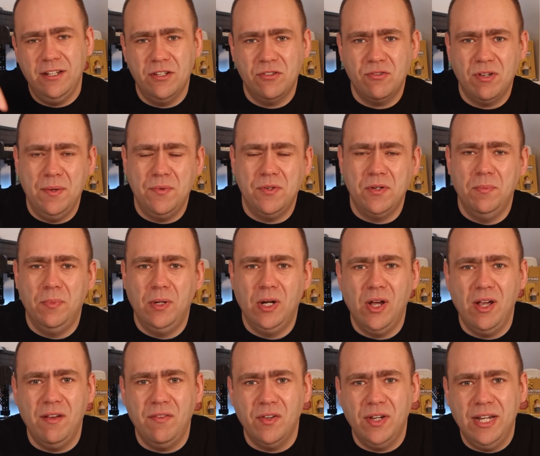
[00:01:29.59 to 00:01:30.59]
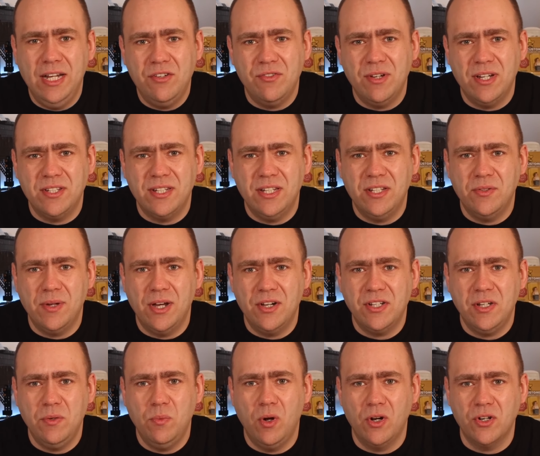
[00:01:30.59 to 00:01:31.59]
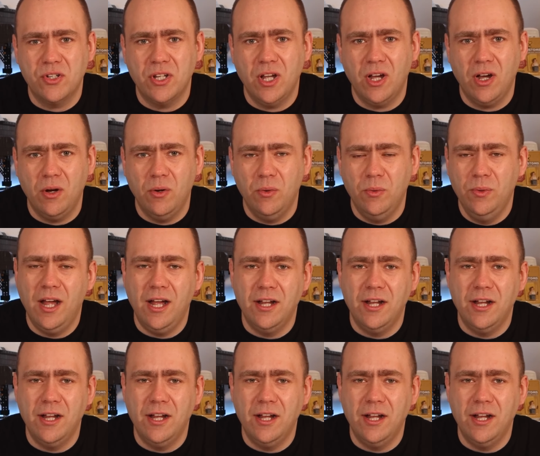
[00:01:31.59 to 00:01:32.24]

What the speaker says: description below if you're interested to actually watch the whole